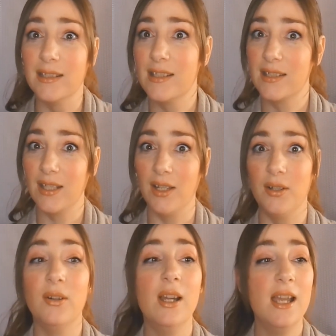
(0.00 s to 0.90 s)

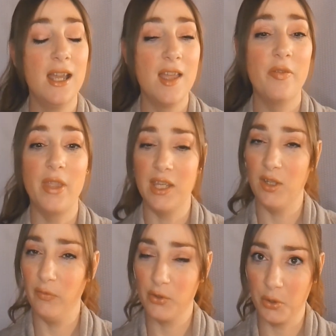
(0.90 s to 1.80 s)
So thank you
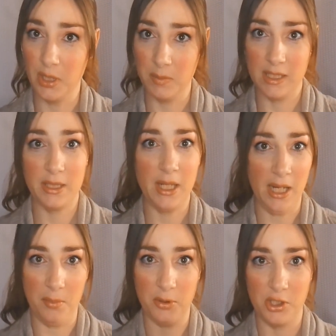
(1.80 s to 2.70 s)
for joining me today.
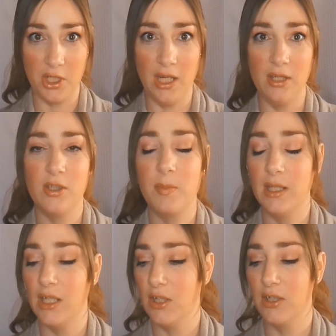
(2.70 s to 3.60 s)
I appreciate you
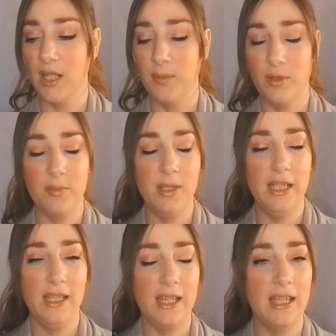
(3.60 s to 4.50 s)
spending your time with me,
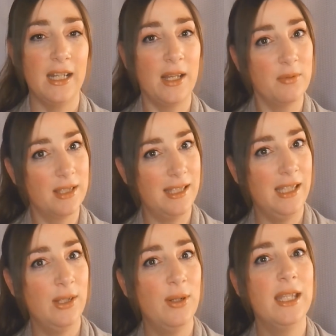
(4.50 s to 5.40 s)
and I will see
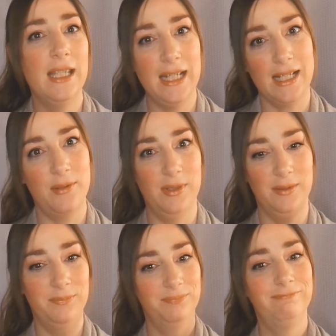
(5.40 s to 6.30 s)
you in the next one.
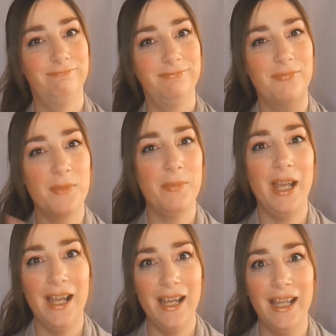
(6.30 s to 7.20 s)

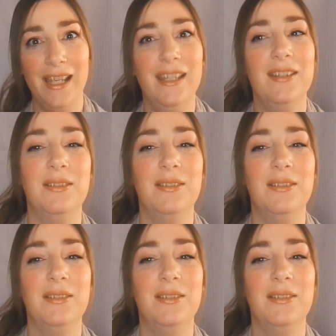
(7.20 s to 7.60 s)
Bye!